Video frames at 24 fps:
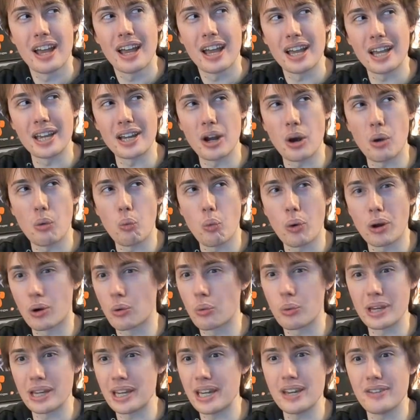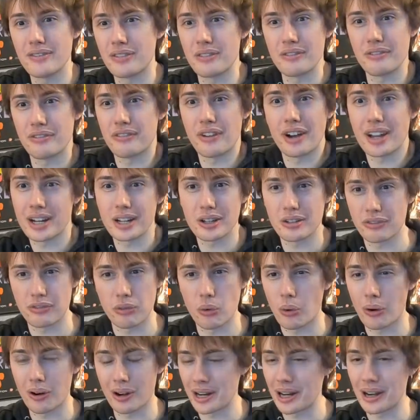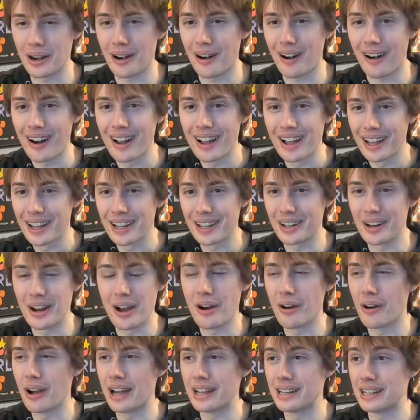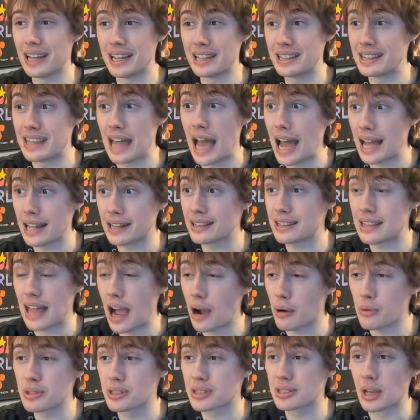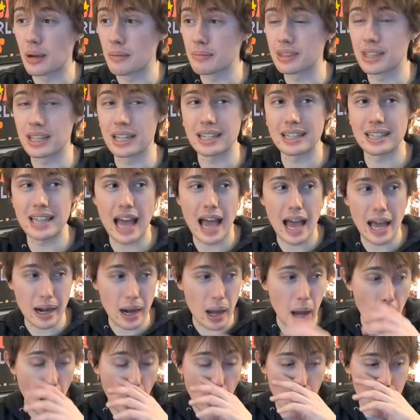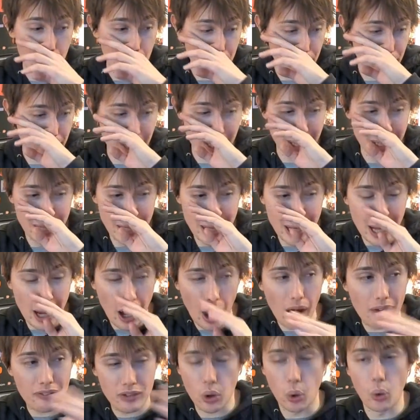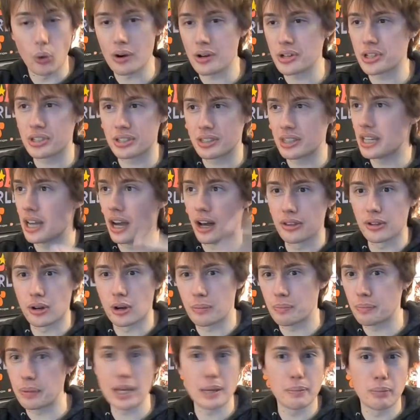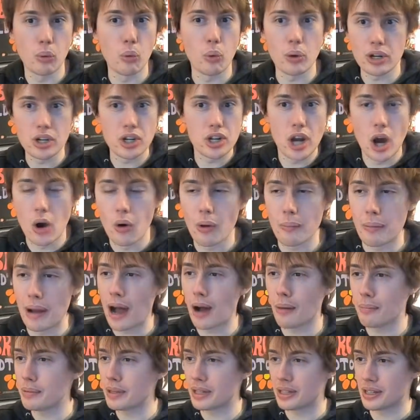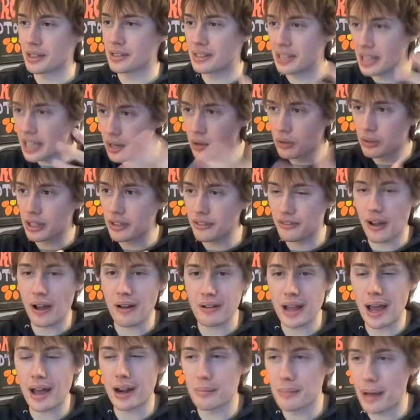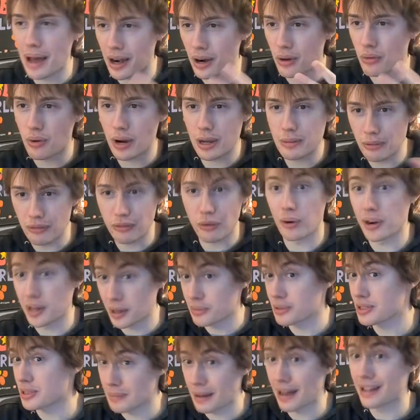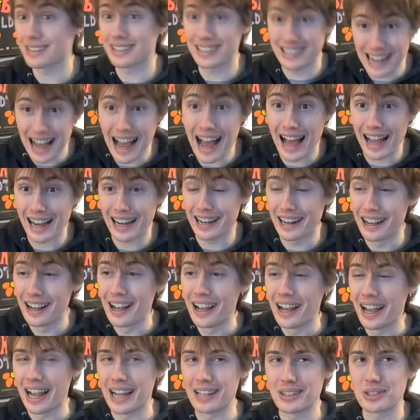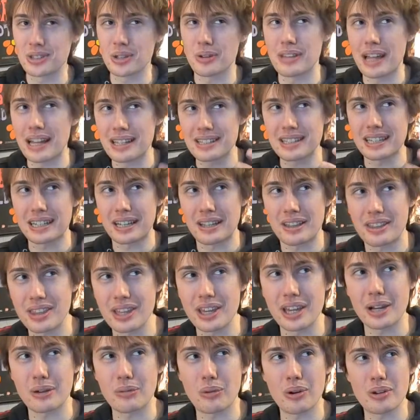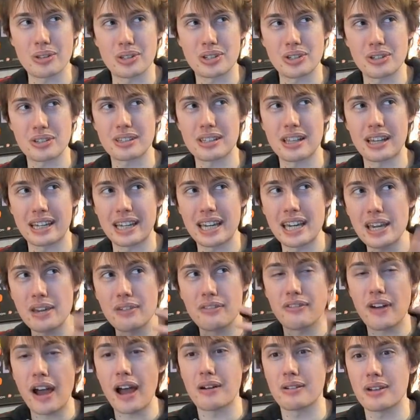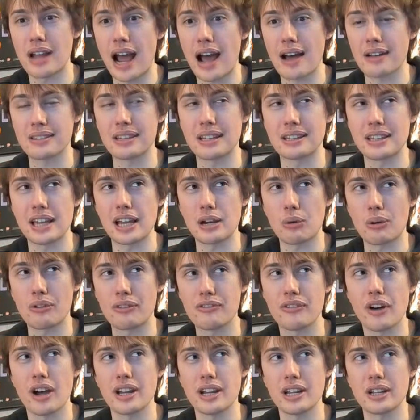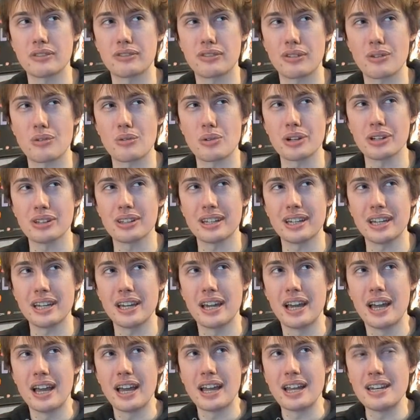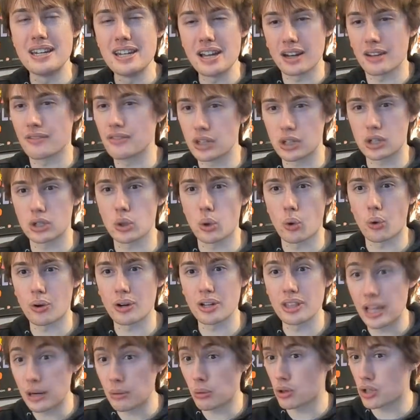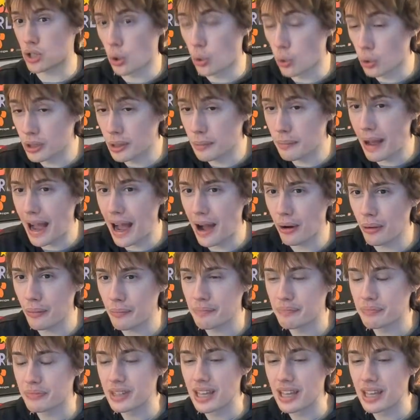You know, what are we even fighting for here? You know, and that was something that, of course, the other people wouldn't know about because he only found out about it right before he was about to die. And so that's like a thing where it's just like he found out that they were fighting for really none of the glory they were told about.